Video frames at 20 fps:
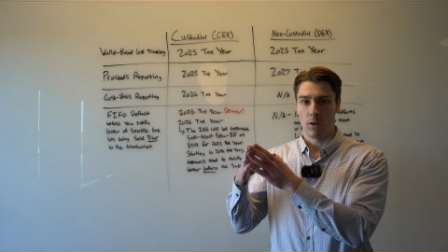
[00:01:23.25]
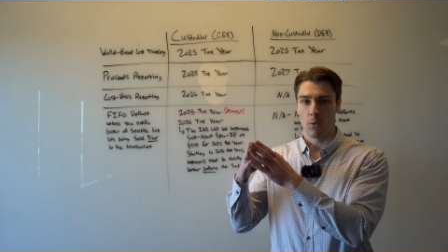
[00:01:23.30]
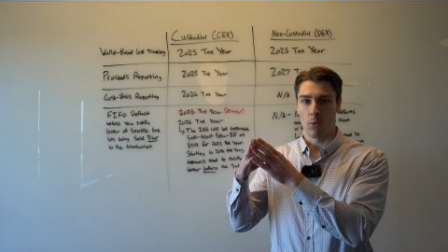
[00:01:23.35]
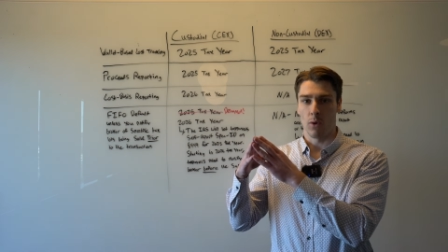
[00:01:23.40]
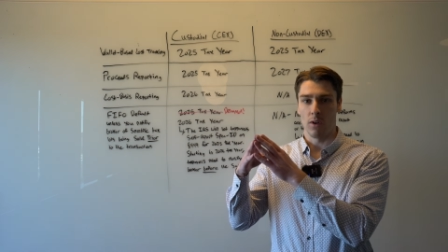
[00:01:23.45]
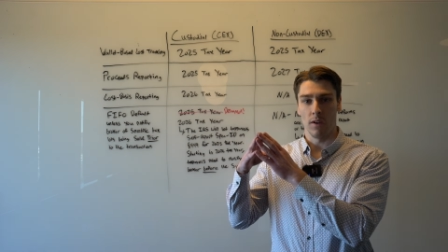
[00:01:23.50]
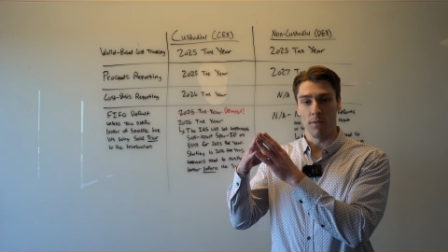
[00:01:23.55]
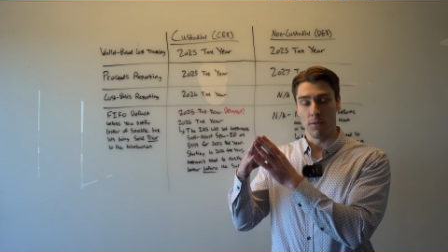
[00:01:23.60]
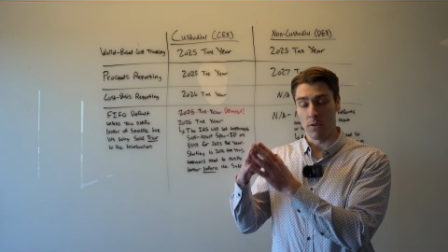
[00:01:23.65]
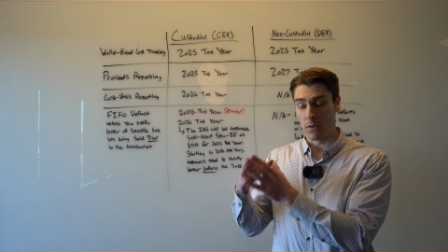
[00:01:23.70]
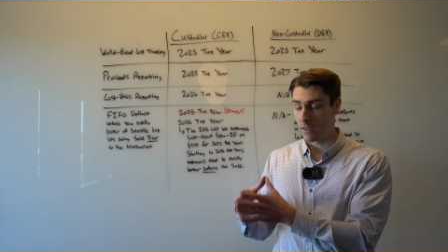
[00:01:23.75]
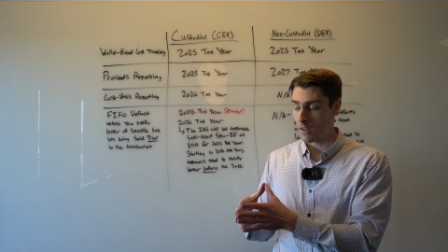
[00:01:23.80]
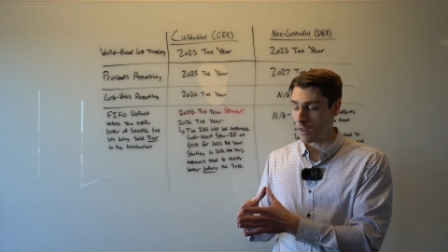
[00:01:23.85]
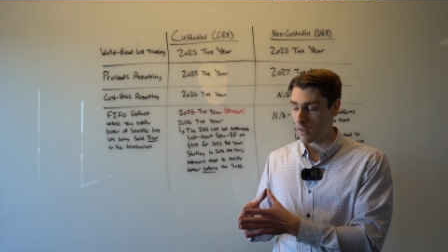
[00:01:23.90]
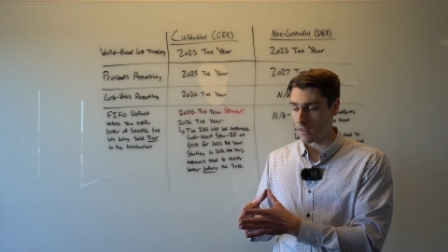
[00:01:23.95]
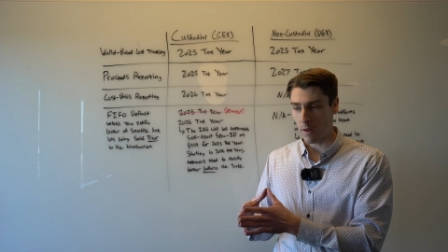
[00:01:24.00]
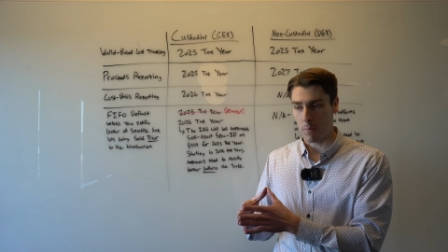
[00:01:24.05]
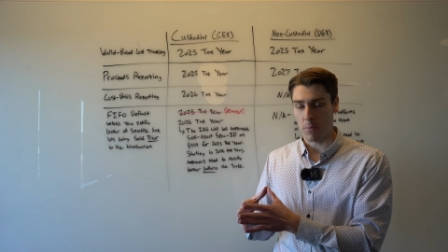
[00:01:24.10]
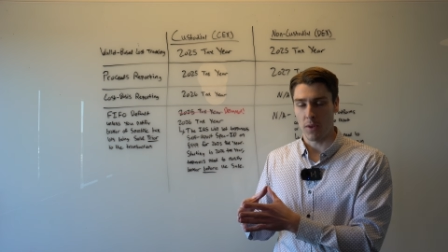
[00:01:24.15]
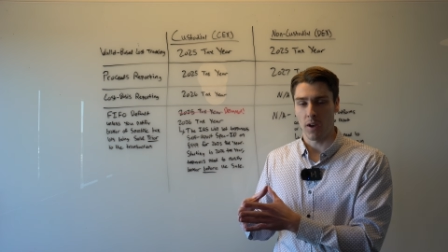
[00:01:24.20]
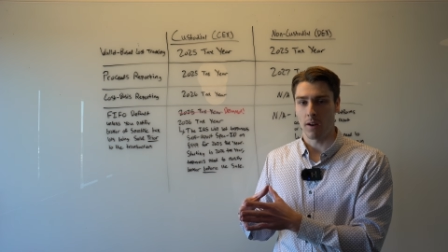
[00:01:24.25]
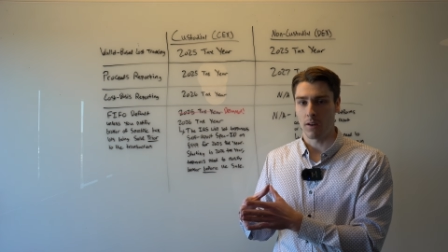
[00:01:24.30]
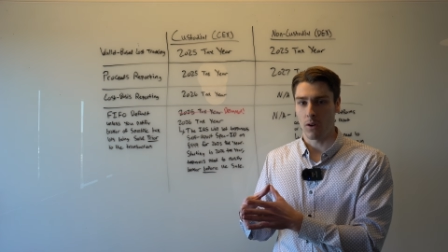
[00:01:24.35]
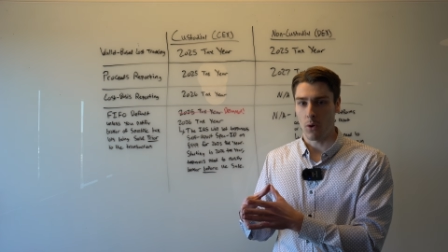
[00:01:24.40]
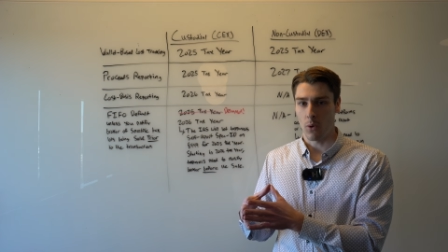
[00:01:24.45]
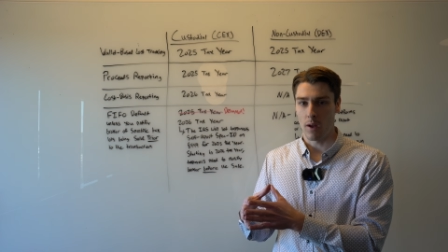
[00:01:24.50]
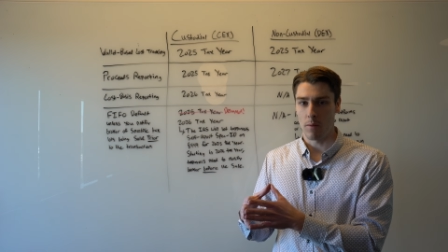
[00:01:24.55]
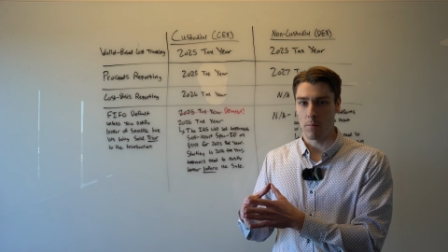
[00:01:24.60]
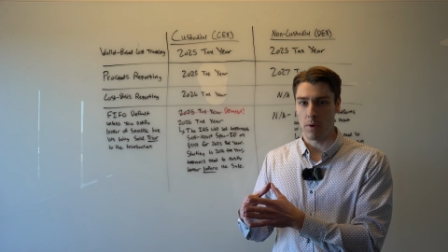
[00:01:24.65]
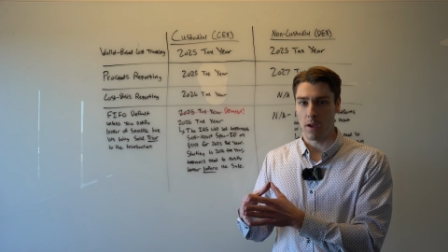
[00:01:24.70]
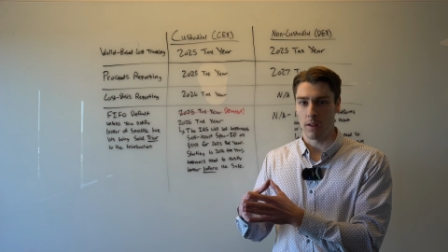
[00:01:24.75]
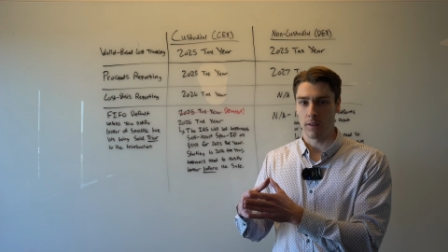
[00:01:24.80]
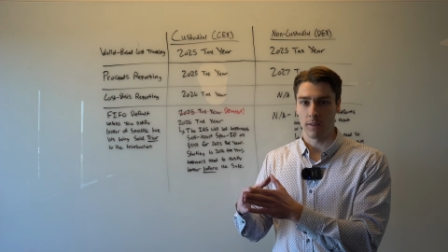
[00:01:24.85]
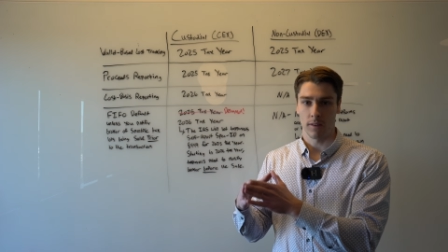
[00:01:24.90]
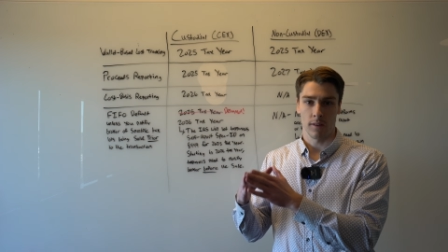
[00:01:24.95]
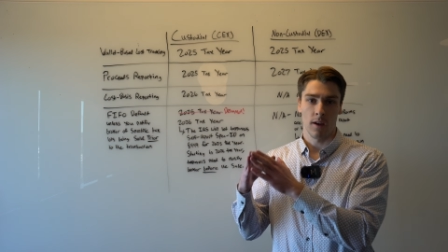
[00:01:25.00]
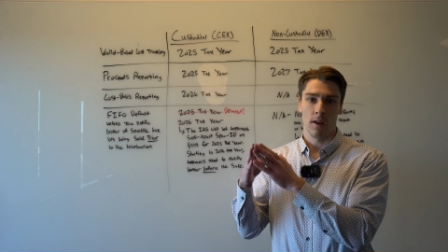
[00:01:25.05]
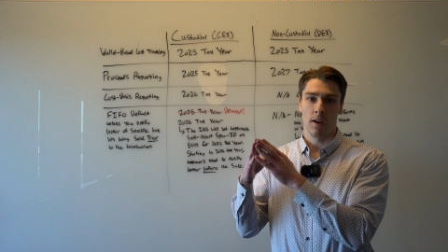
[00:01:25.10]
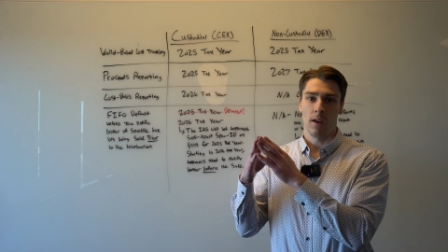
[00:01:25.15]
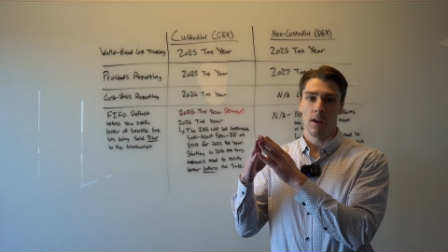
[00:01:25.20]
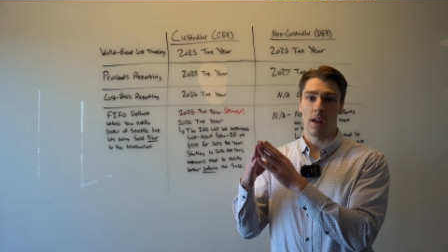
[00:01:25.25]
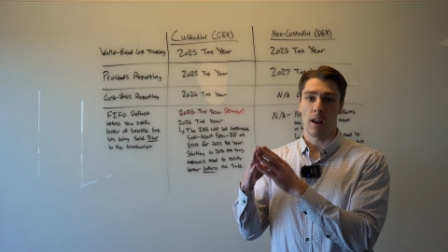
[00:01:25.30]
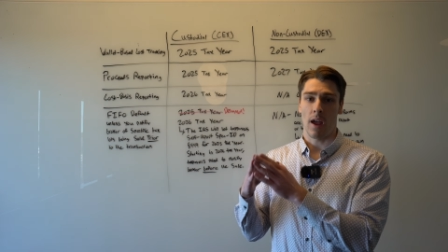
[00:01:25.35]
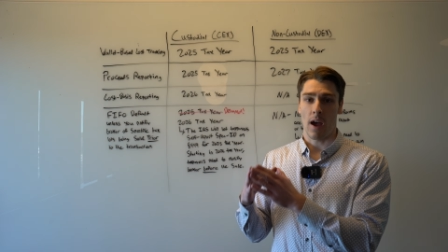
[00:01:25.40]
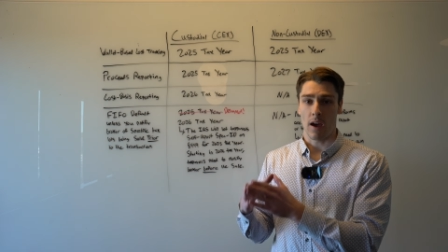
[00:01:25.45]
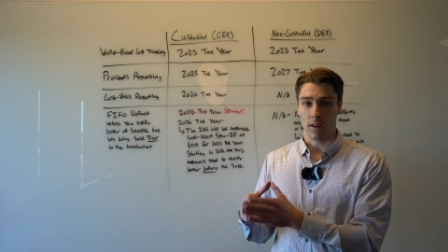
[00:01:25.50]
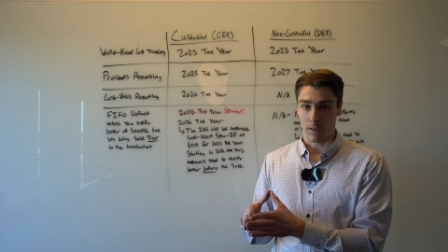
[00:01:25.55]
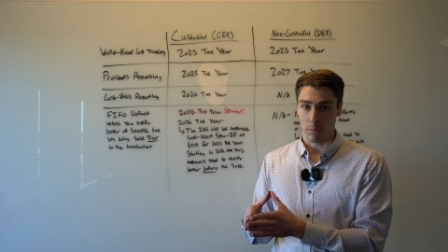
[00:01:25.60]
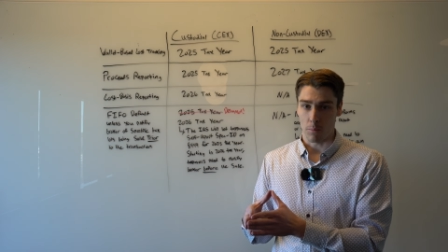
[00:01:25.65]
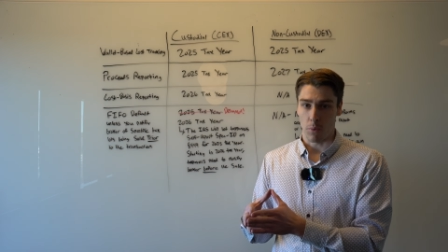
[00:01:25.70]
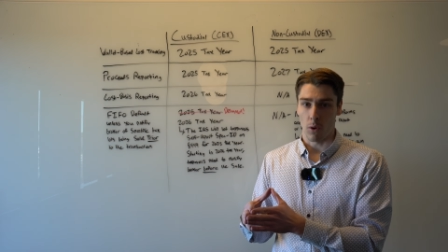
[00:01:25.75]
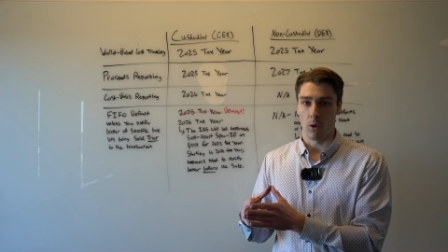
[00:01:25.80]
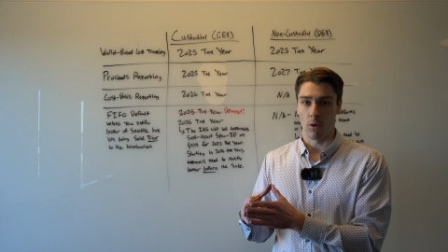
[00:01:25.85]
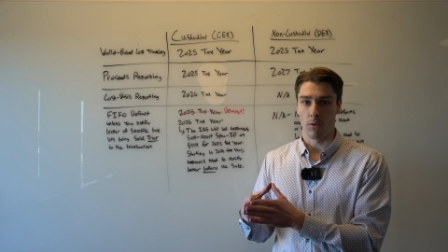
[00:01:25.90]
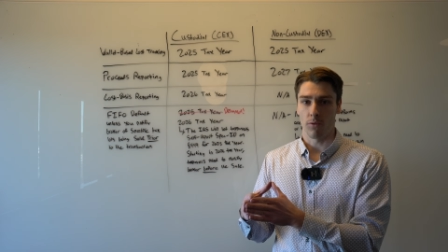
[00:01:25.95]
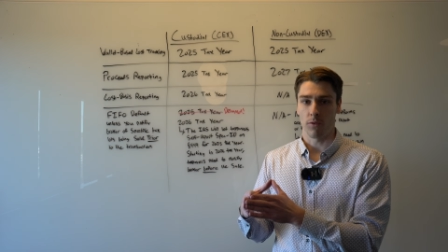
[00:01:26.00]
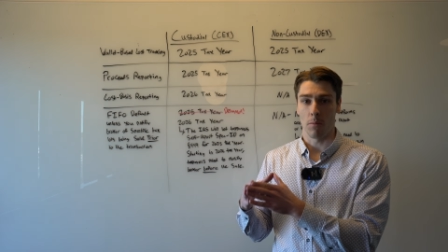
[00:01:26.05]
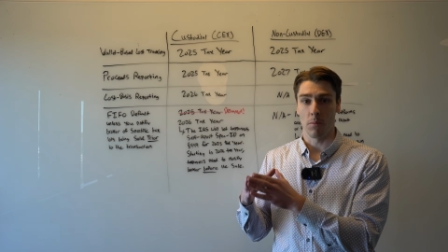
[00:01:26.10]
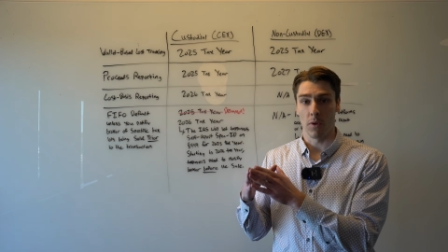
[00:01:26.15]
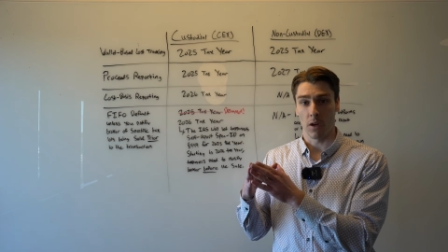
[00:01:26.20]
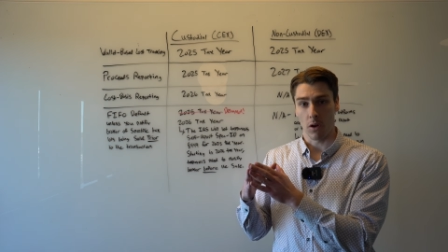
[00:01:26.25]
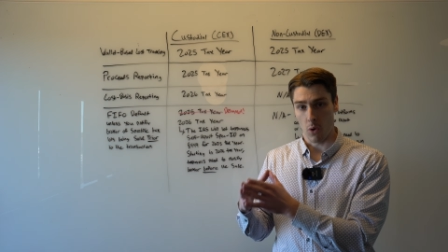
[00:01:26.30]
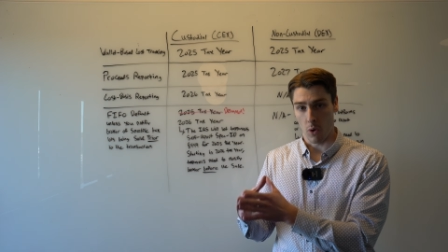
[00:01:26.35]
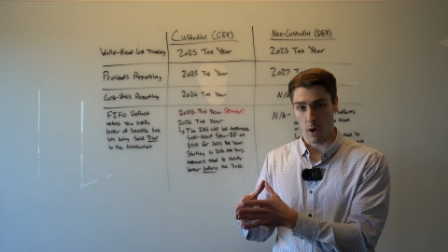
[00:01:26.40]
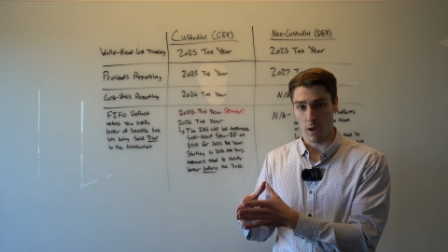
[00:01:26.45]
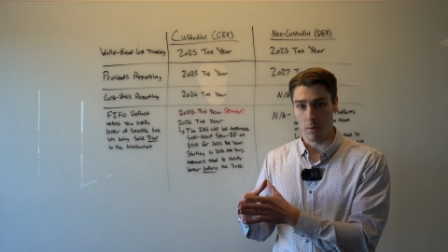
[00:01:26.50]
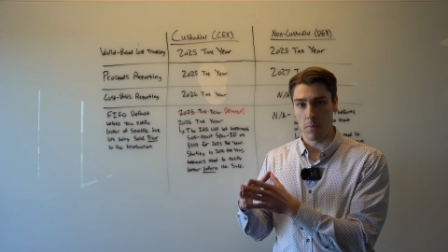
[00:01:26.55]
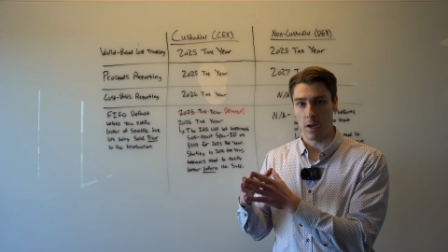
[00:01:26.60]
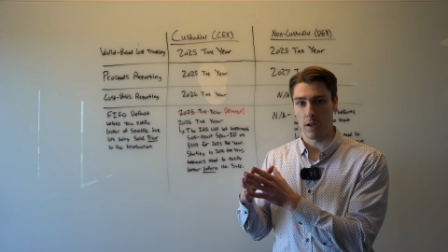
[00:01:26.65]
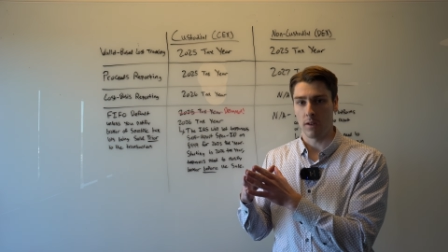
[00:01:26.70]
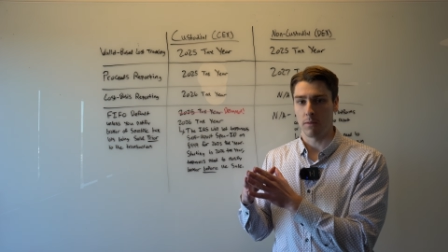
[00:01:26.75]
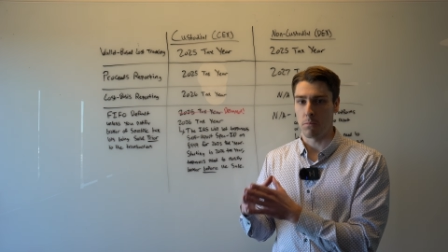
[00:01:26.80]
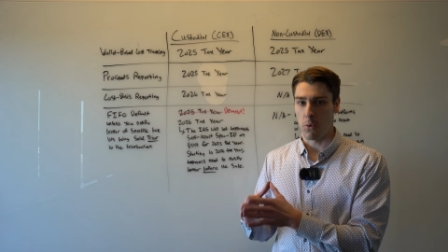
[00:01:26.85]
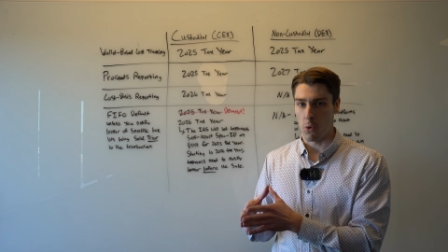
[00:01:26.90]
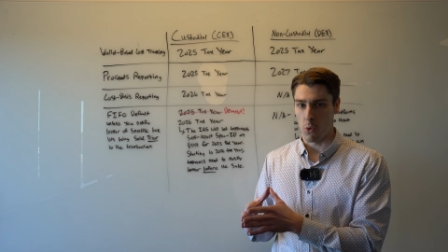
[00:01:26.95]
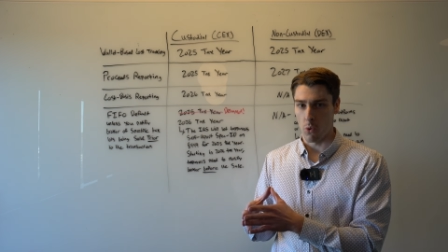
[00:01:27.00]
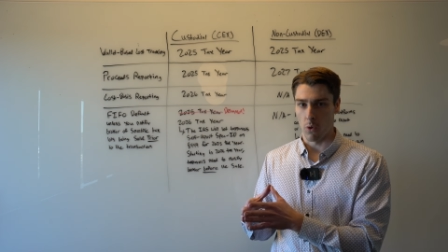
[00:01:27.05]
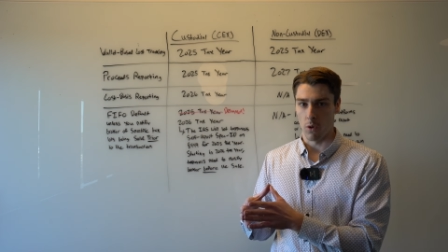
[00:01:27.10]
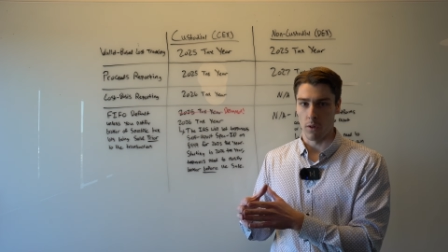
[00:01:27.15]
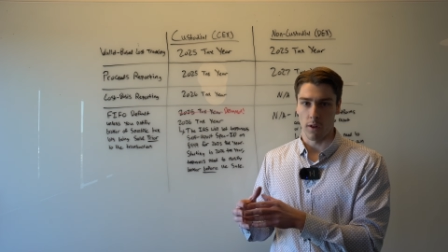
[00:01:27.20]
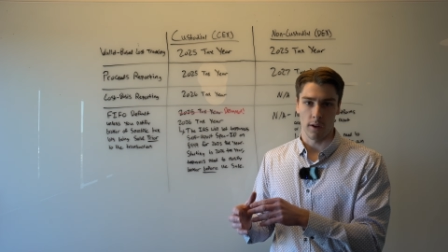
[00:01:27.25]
if you sell something on Coinbase, it has to pull from the Coinbase pool.